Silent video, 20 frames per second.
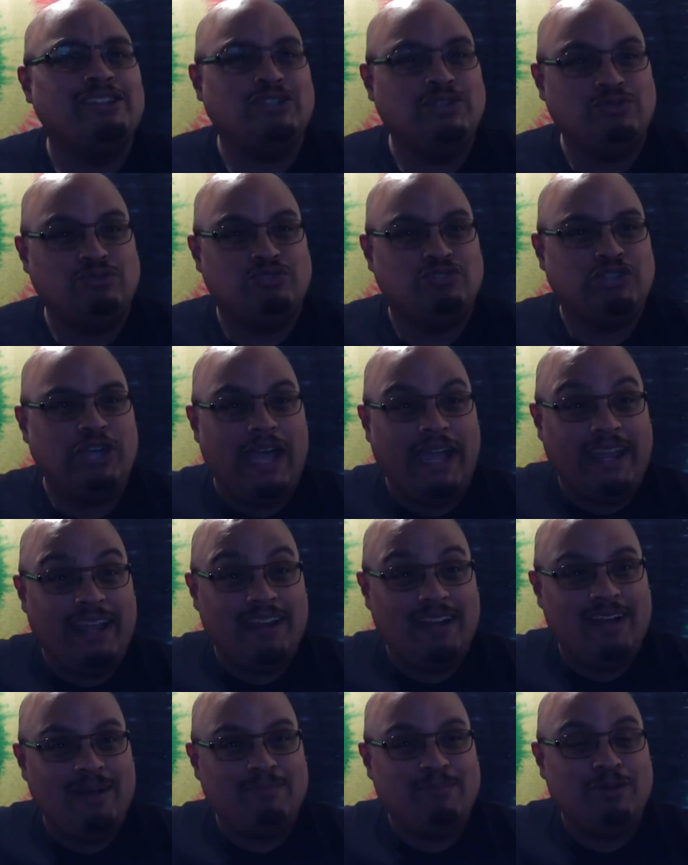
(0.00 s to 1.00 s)
you jack it
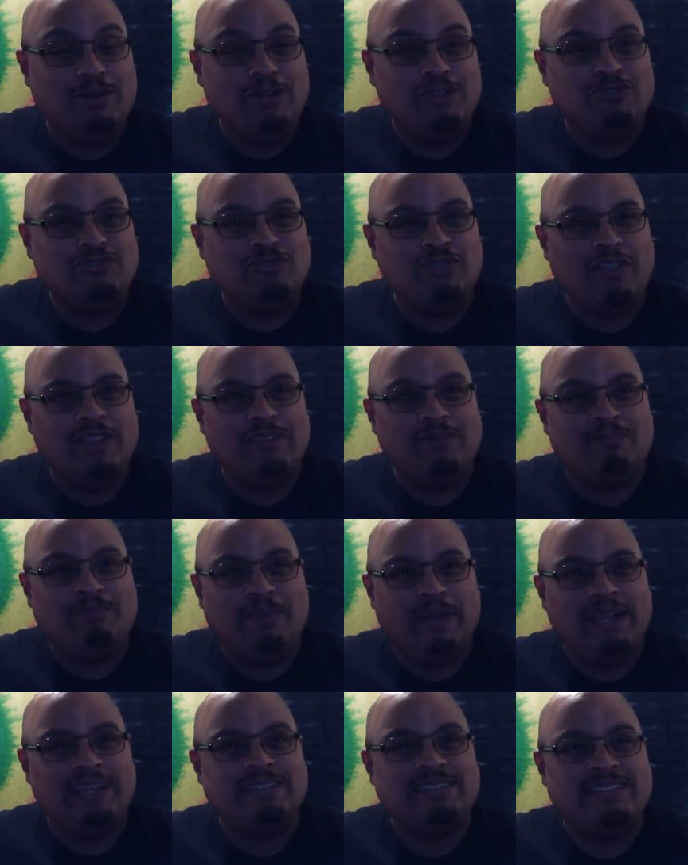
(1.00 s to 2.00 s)
up so that
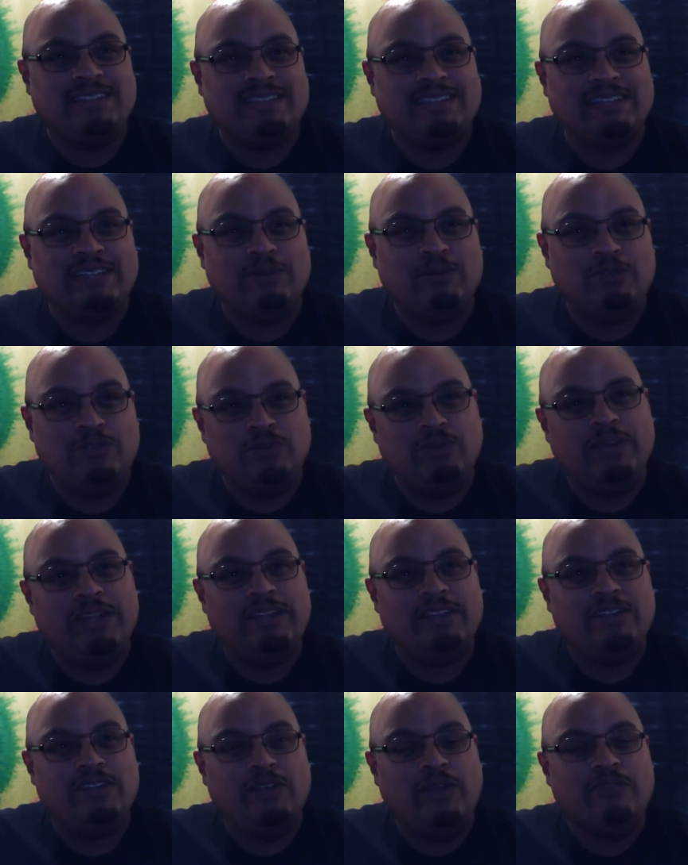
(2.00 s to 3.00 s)
basically when you
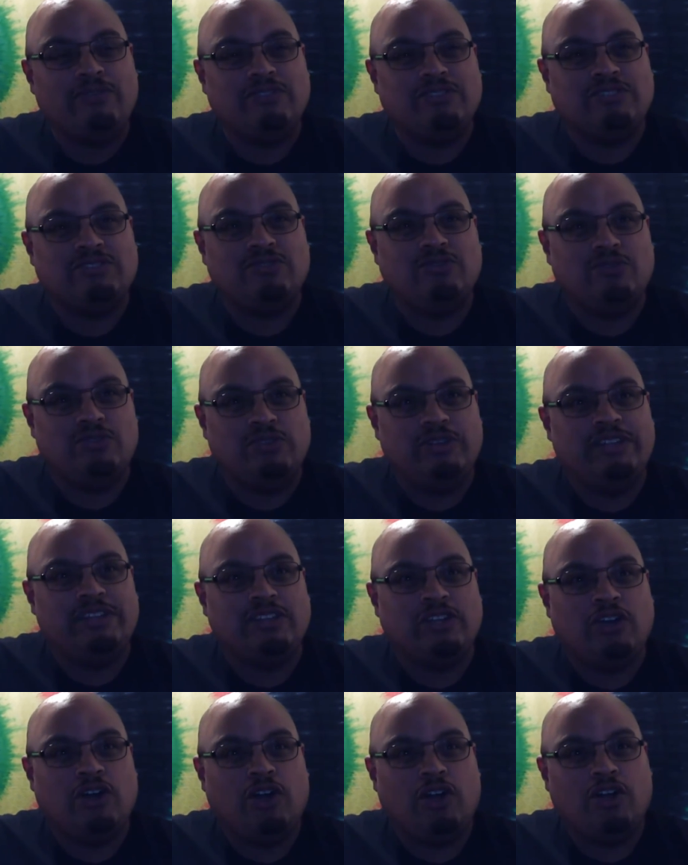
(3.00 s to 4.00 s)
get you have to when you get in the
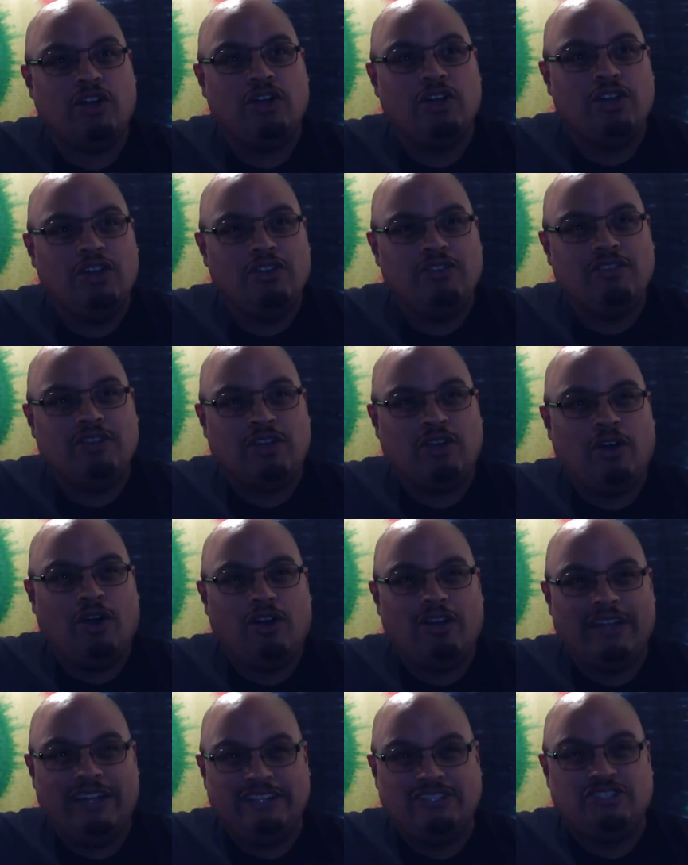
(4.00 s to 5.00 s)
car, the car
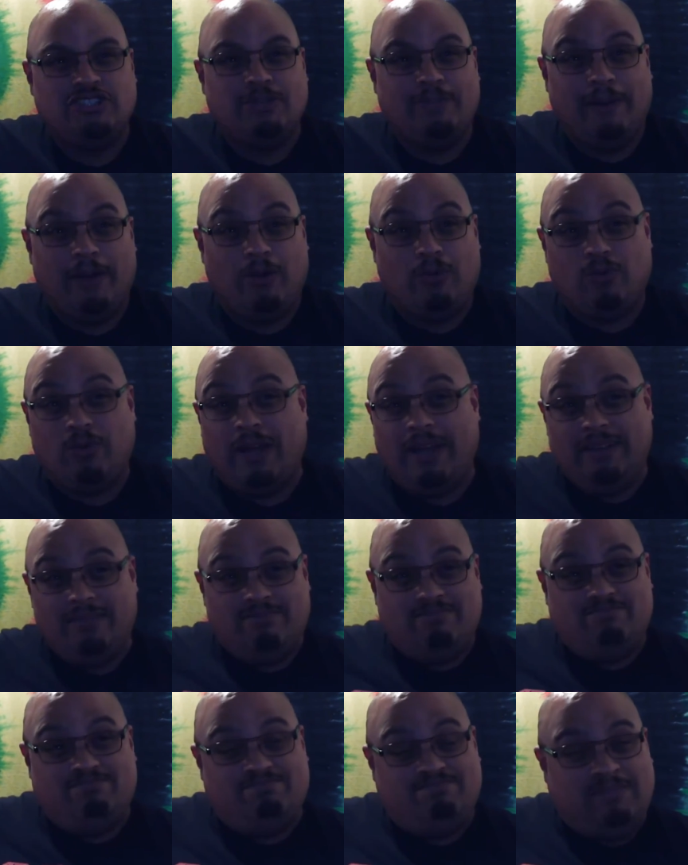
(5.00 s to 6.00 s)
hits you about
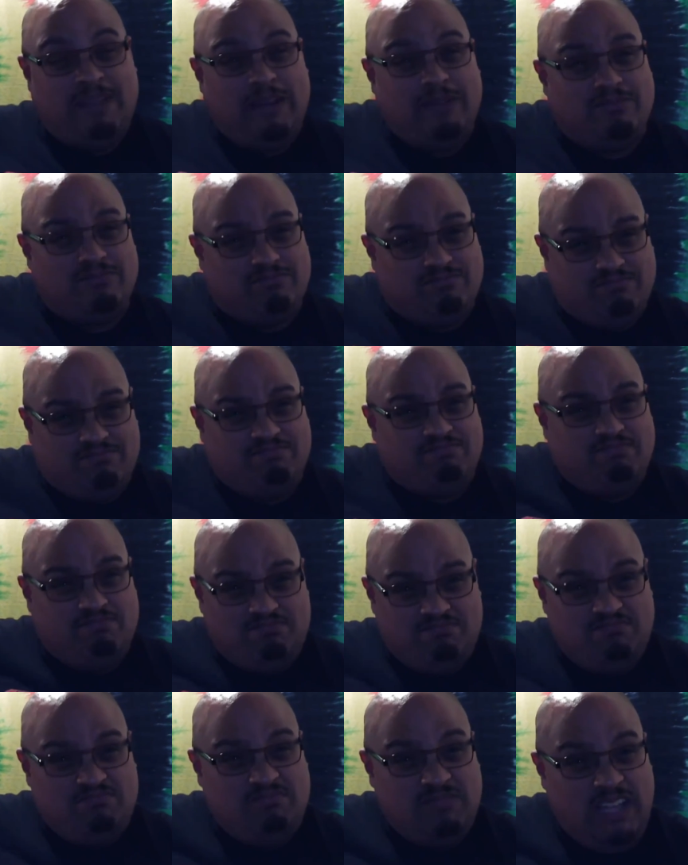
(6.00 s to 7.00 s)
right about
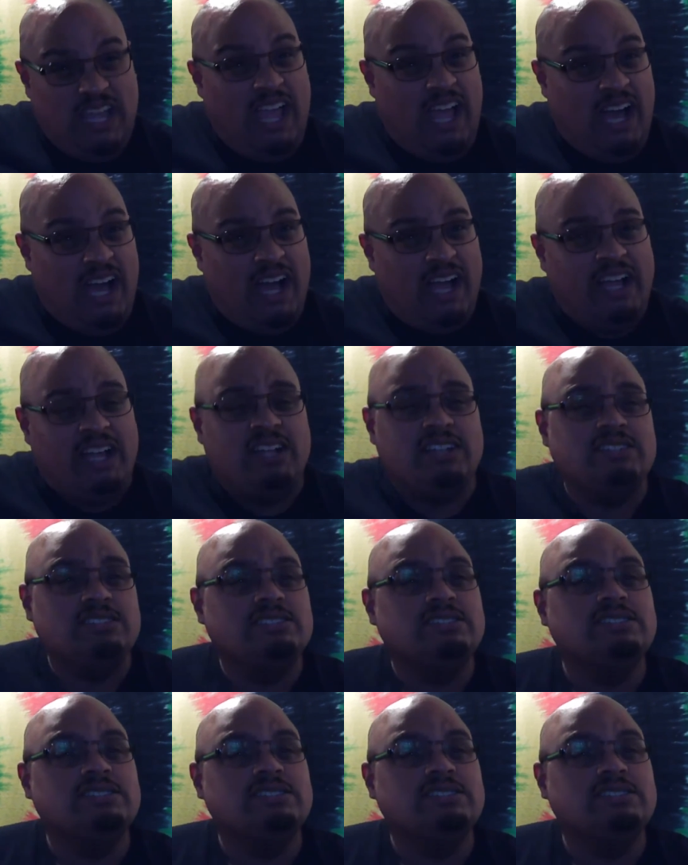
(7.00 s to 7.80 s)
yeah high